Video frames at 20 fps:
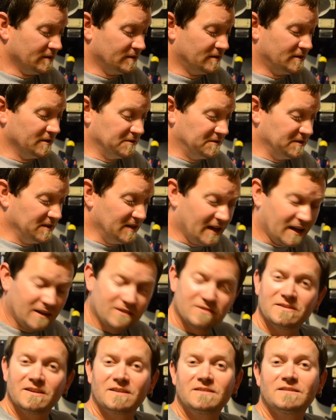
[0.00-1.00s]
The
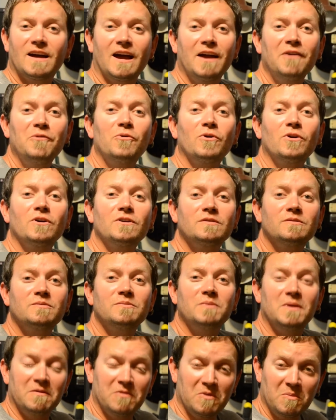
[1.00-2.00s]
DX6i works
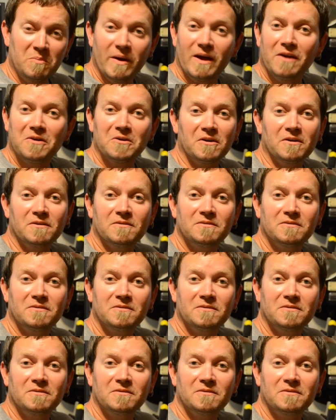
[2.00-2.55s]
even better.